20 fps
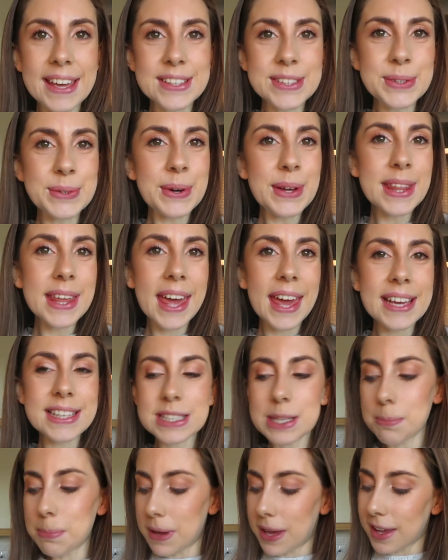so while the
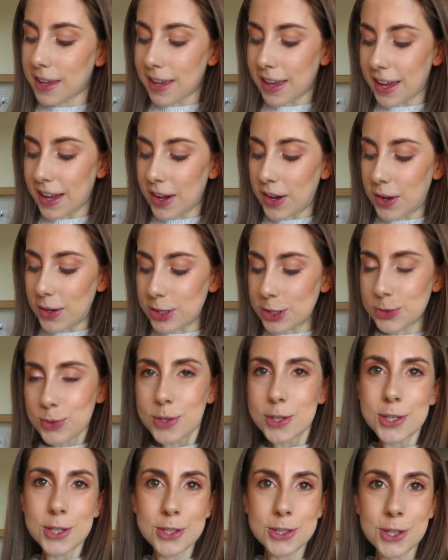cakes are baking, I just
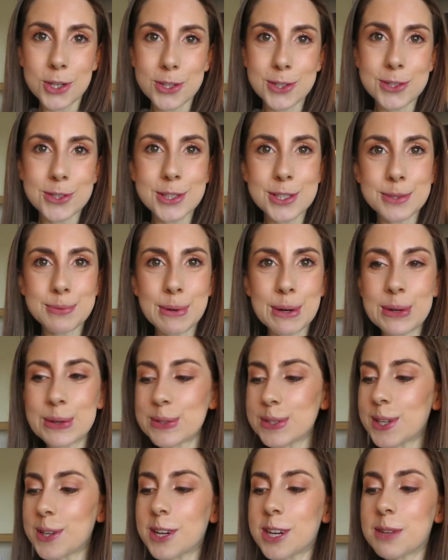wanted to show you the sprinkles
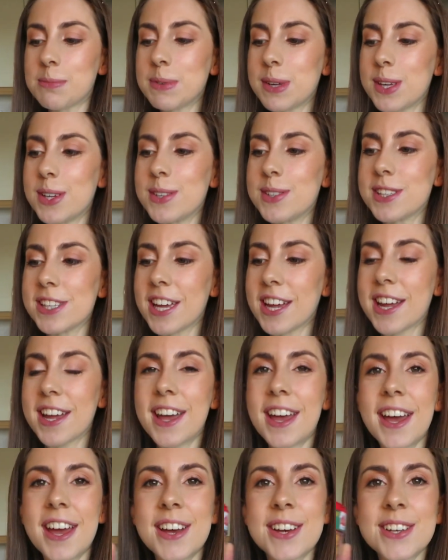that I'm going to be using.
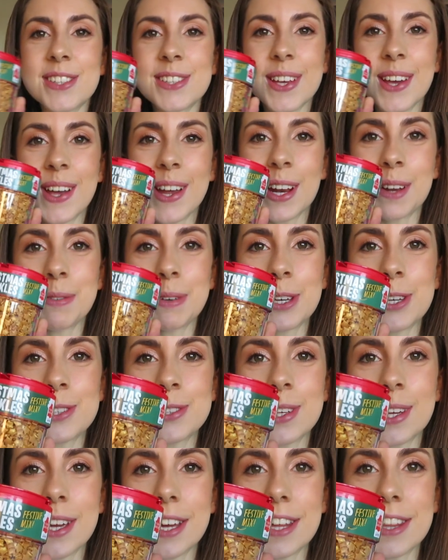So I'm going to be
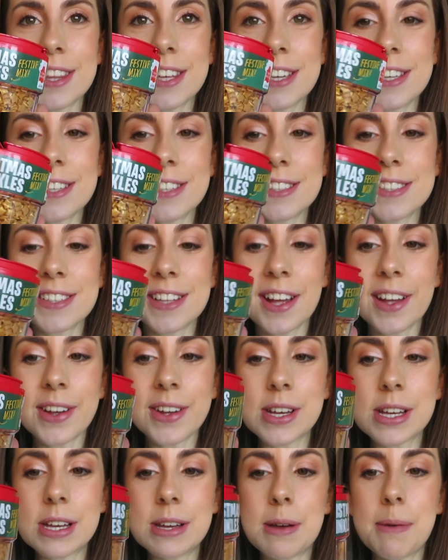using these, like
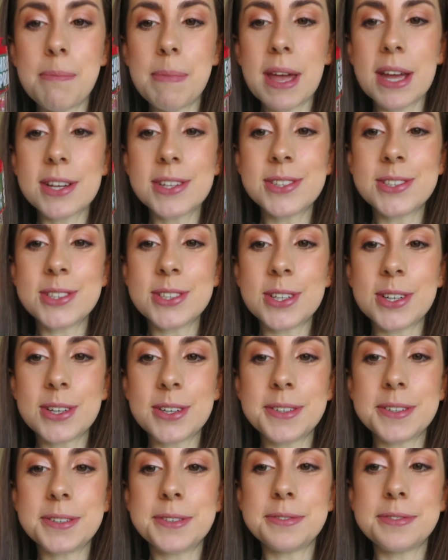a mixture
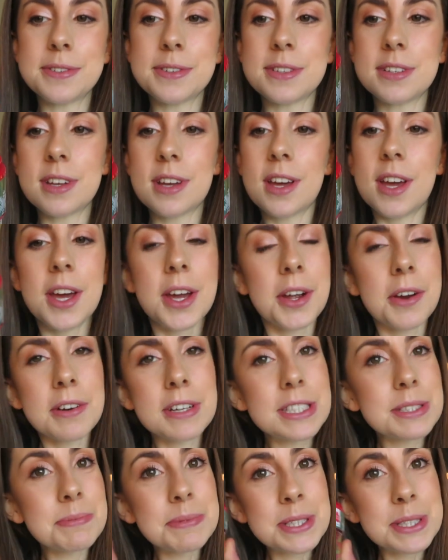of
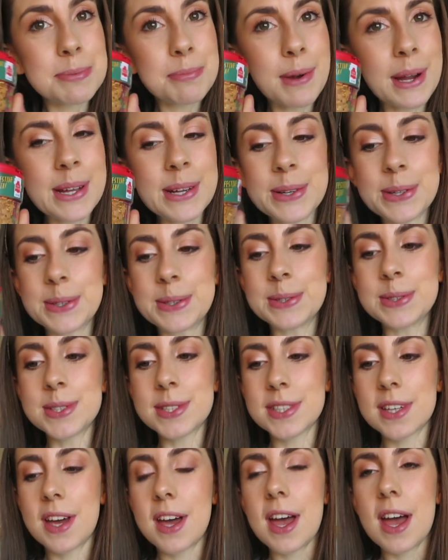Christmas sprinkles.
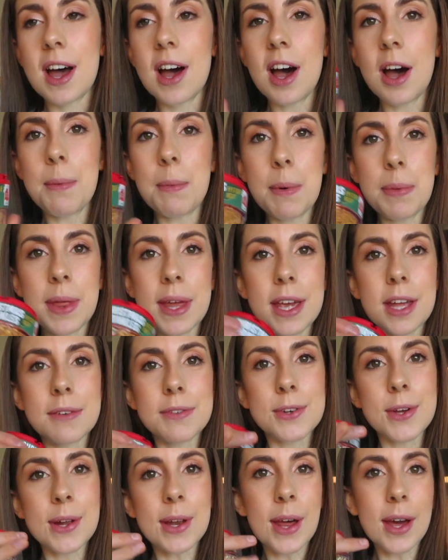I'm thinking of
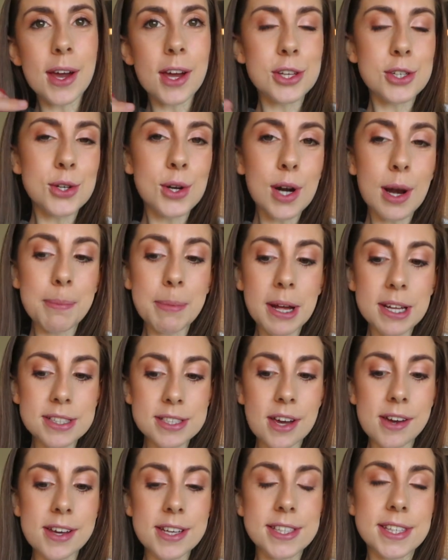doing like a chocolate butter
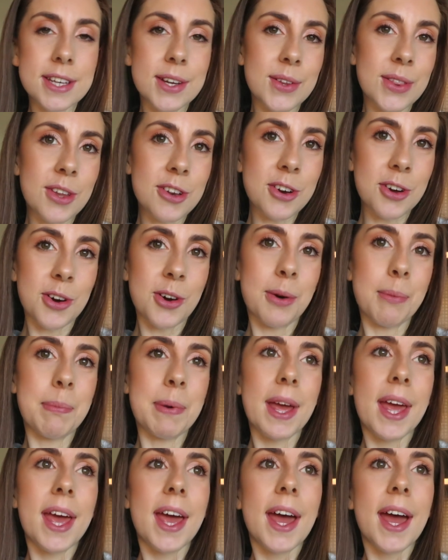icing on the top
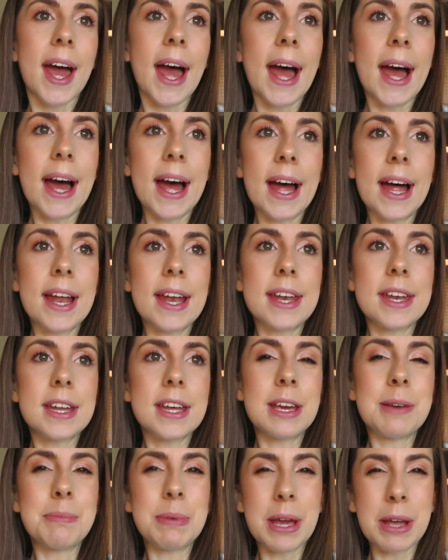and
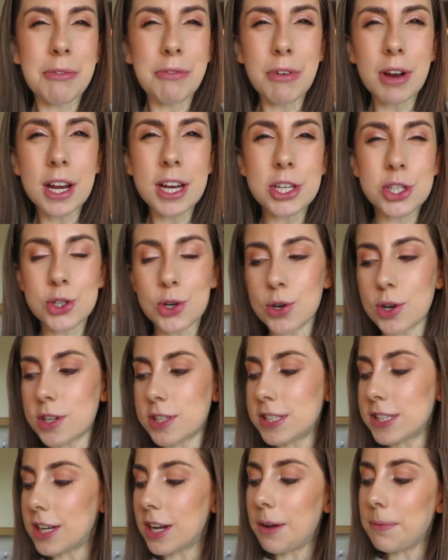it being really
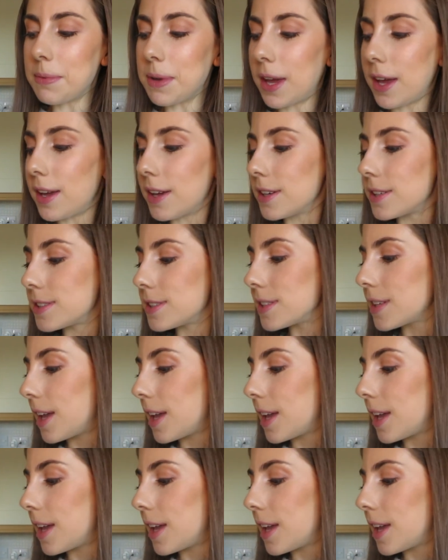chocolatey cupcakes.